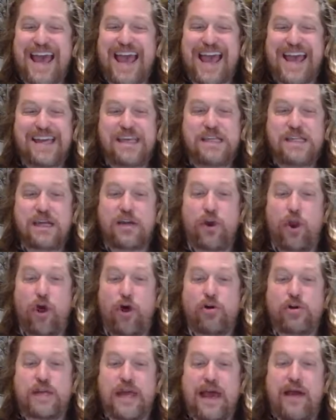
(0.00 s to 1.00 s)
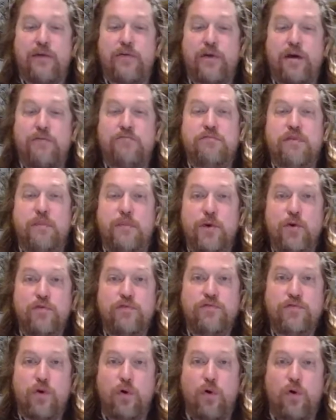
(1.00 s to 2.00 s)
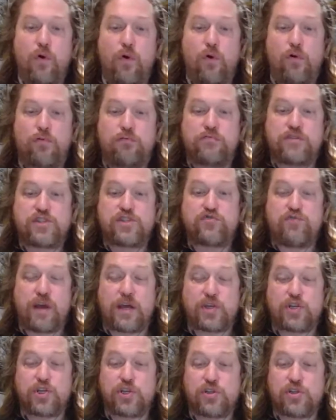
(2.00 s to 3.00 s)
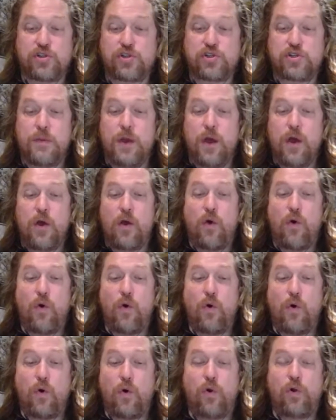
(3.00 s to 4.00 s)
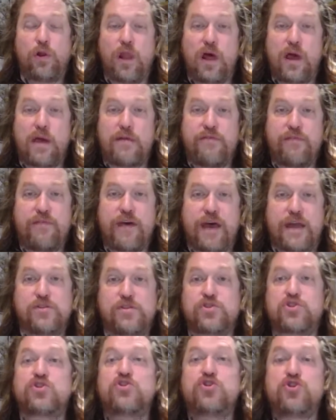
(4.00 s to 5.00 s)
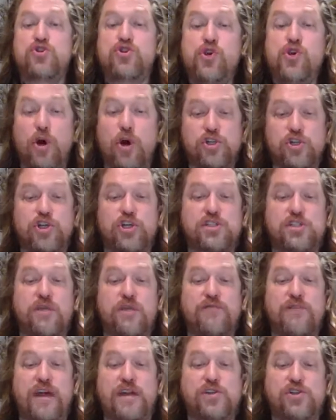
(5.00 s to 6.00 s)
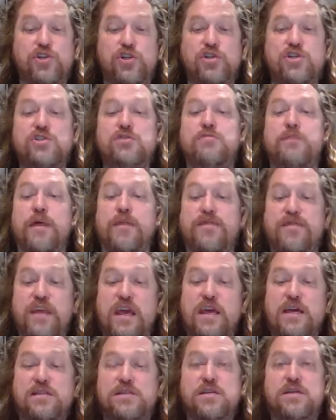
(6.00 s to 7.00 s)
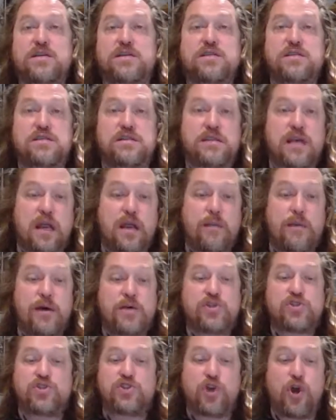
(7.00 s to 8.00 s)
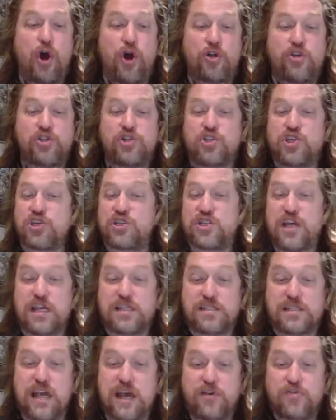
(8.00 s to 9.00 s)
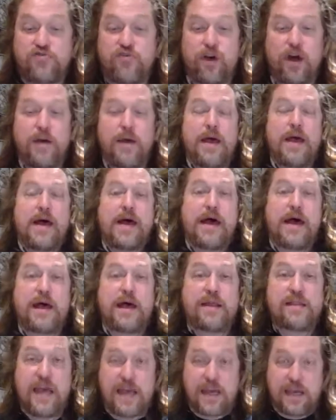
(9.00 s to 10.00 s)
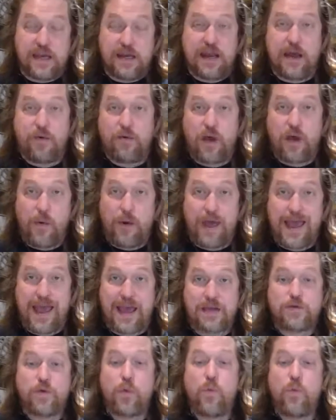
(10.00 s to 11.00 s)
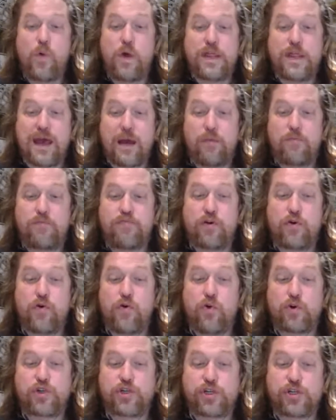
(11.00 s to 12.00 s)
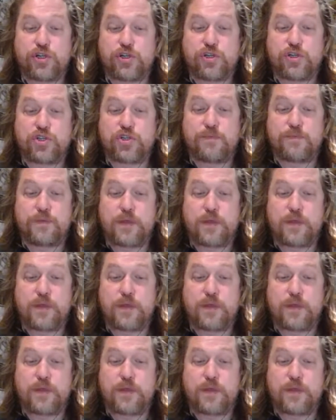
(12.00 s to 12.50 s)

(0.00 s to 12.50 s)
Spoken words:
ended lockdown and removed all restrictions. All live events, not just conventions, but theatres, cinemas, concerts, etc., they can now go ahead without precautions.